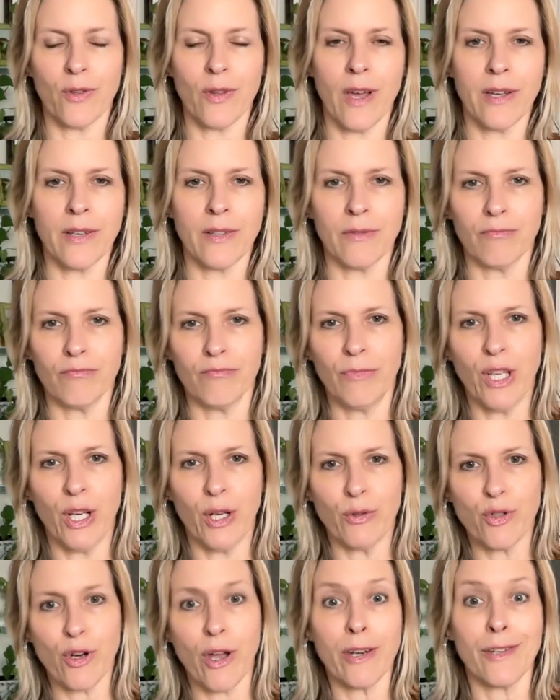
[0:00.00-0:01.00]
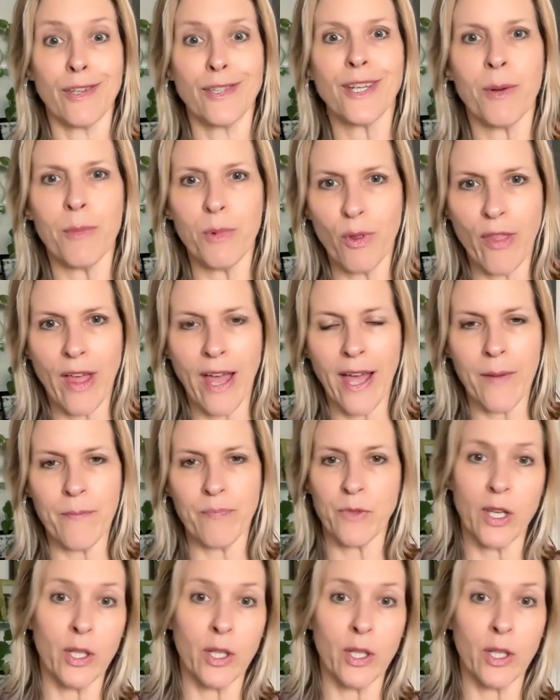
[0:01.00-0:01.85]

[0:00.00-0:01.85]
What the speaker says: like, try to double that.